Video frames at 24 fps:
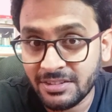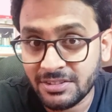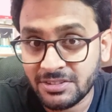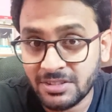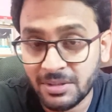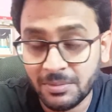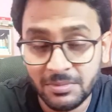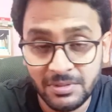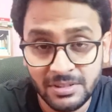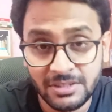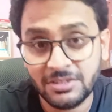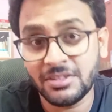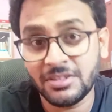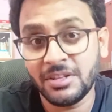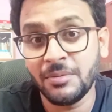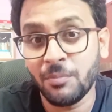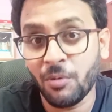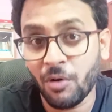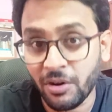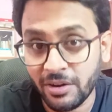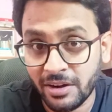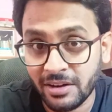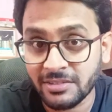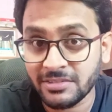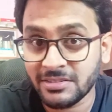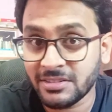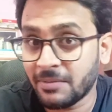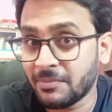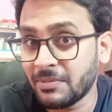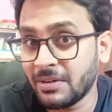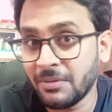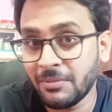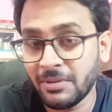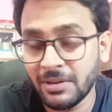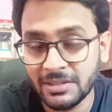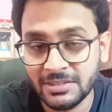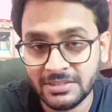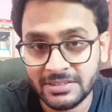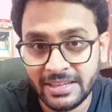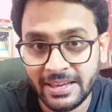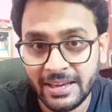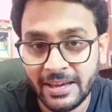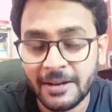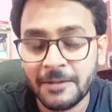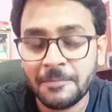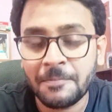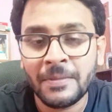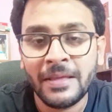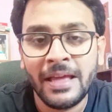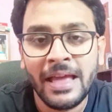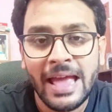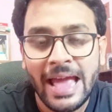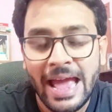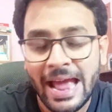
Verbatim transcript: system. These three border sub level is there.